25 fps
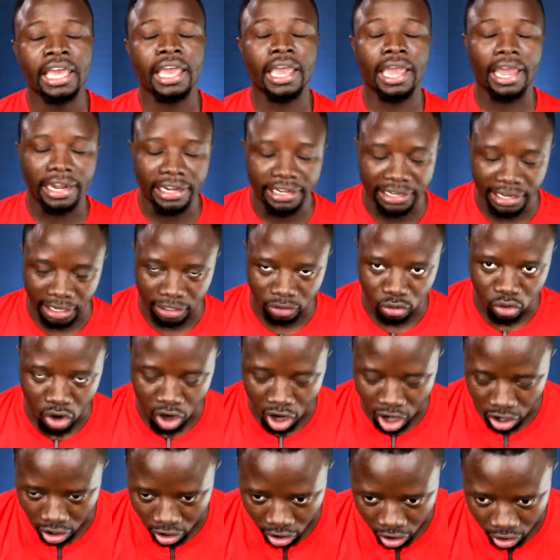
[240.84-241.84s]
and then
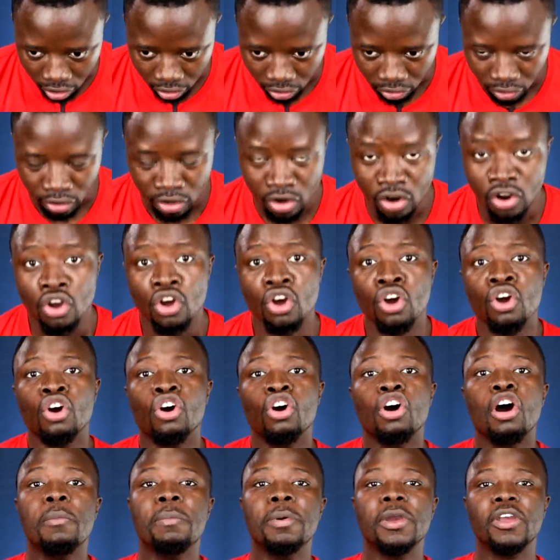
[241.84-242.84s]
call on
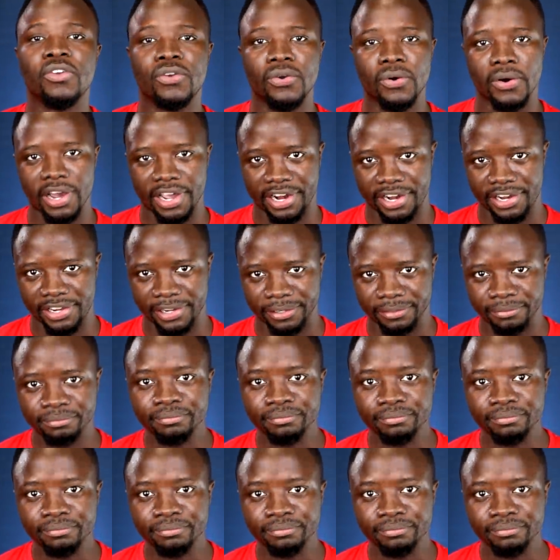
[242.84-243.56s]
obituary.